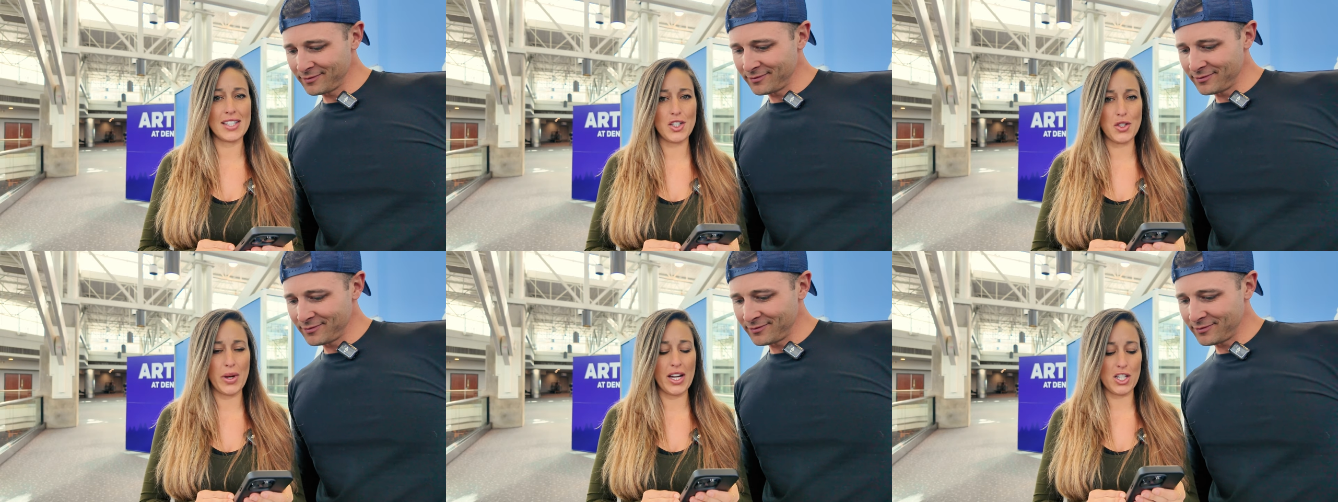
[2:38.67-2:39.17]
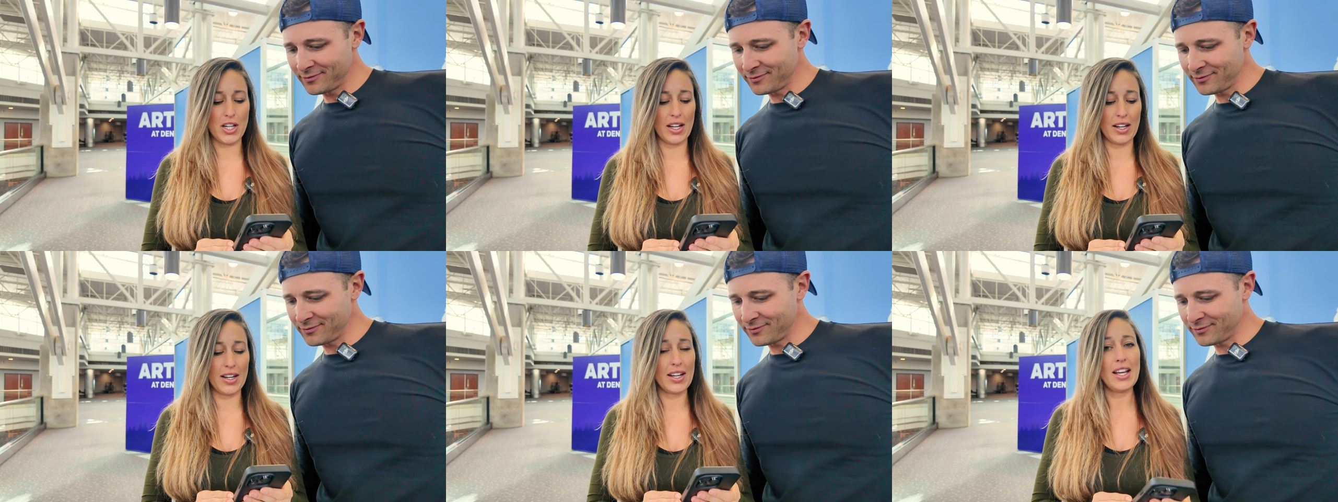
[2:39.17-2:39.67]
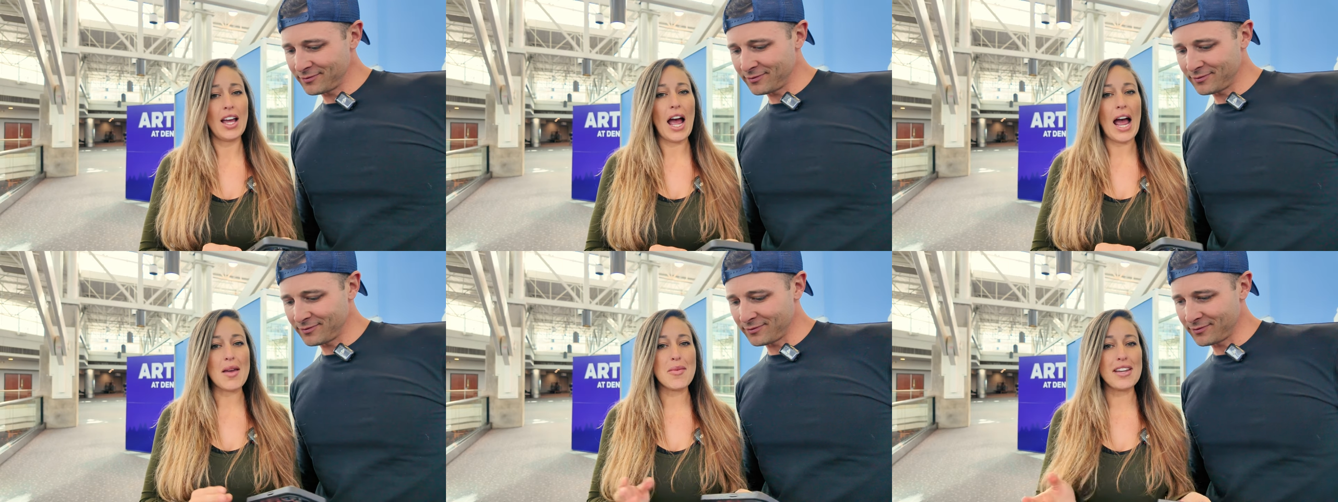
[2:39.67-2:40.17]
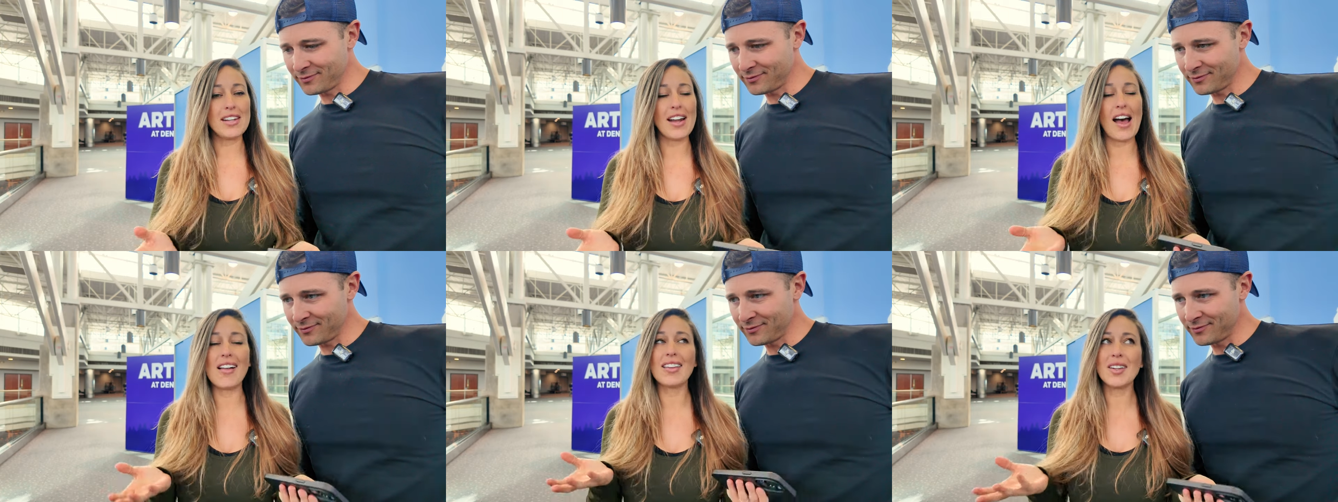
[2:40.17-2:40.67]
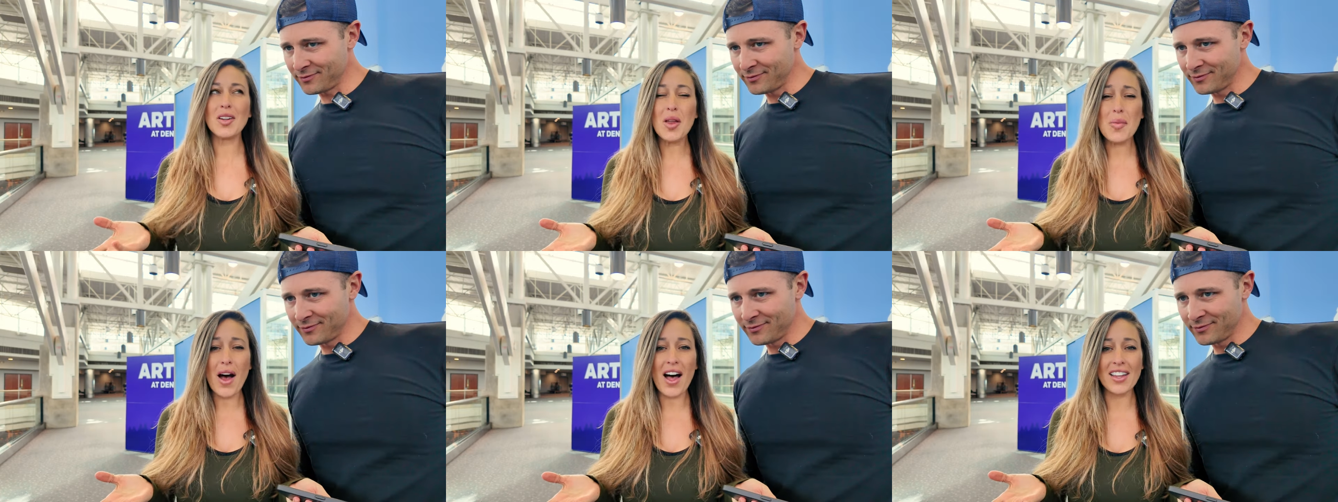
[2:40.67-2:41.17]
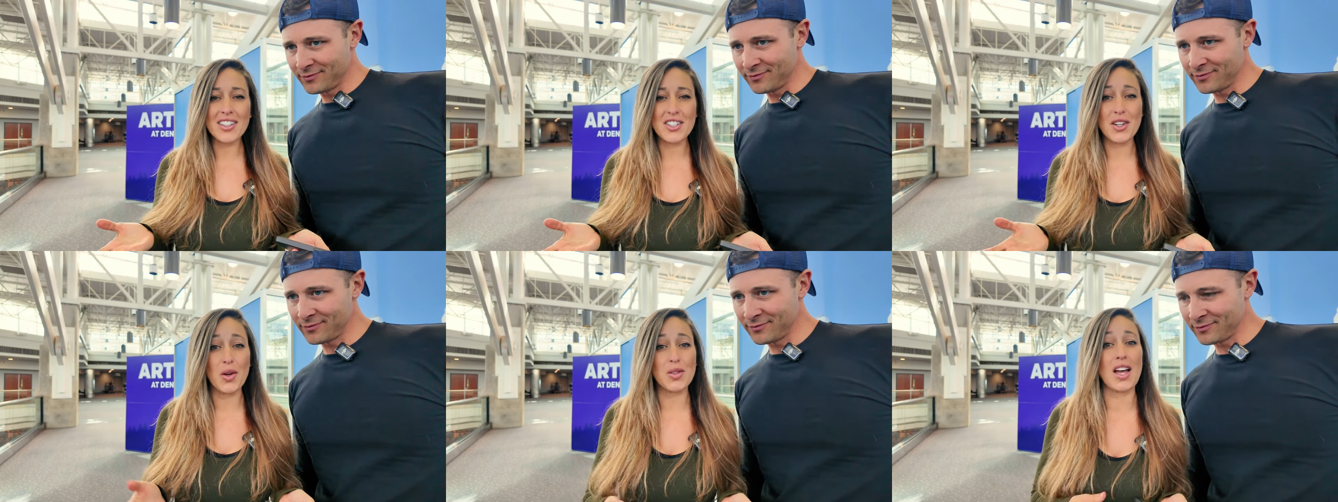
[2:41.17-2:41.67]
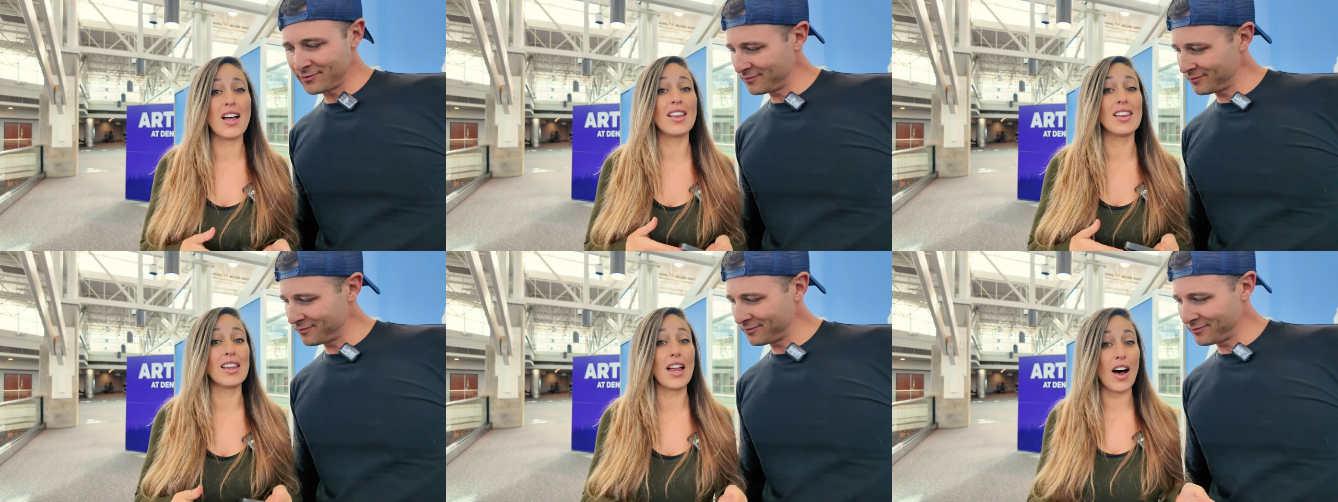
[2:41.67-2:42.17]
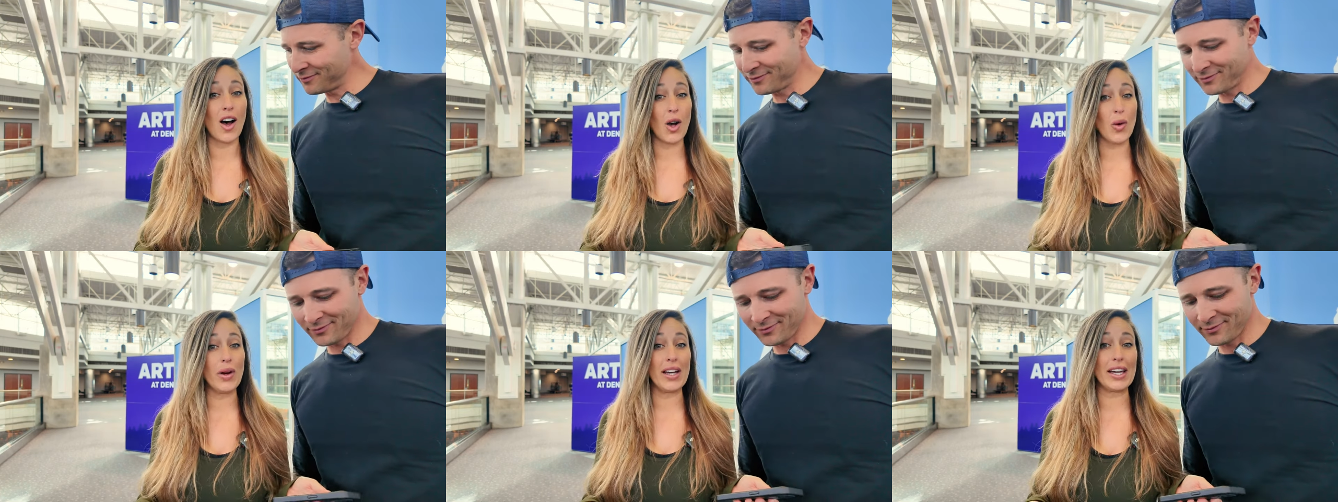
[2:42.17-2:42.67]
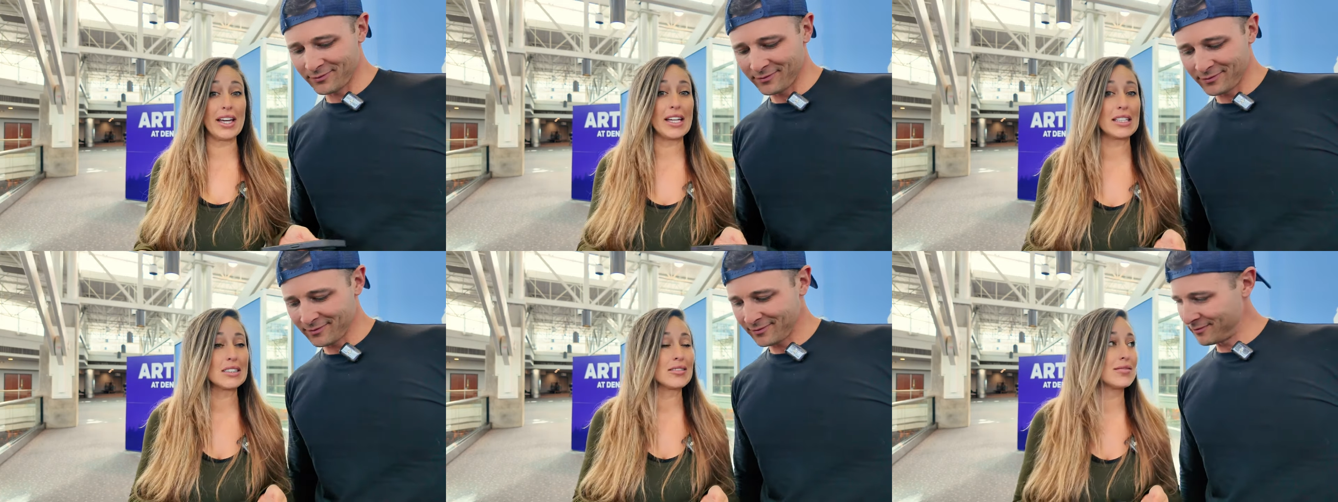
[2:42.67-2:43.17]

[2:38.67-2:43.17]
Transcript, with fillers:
Speaker 1: situation. I mean, a little apology goes a long way.